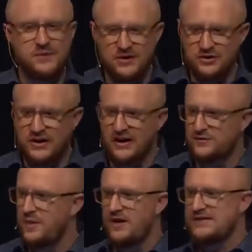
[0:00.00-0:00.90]
spiritual
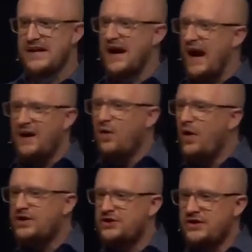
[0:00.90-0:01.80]
gifts, Paul is saying, I don't
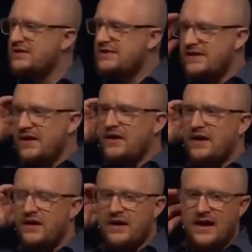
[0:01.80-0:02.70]
want you to sit there and
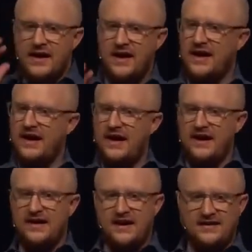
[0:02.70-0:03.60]
go,
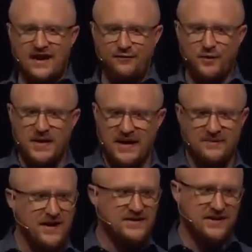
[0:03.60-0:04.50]
ah, not, not for me.
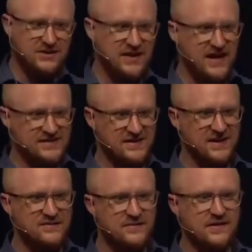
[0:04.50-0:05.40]
I'm not touching that
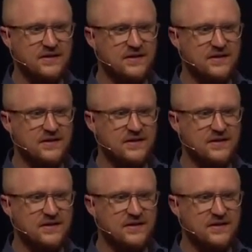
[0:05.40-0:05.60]
stuff.